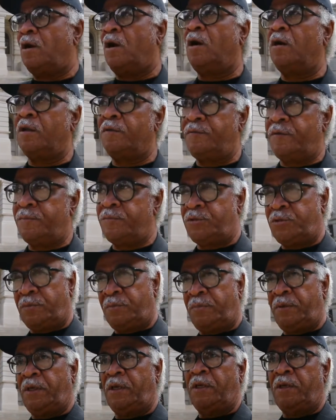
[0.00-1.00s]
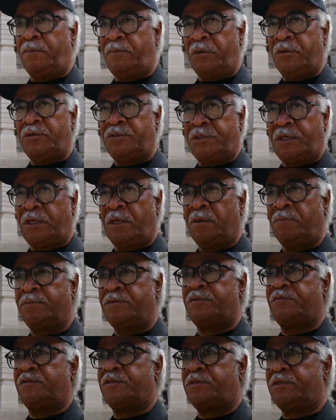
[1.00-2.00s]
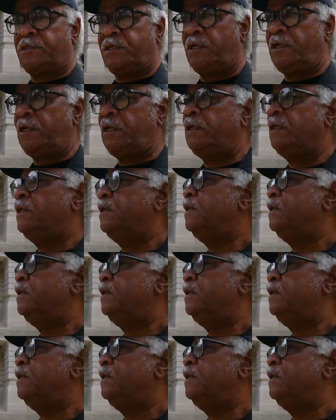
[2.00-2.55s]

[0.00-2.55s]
all of them, should be in the museums for study.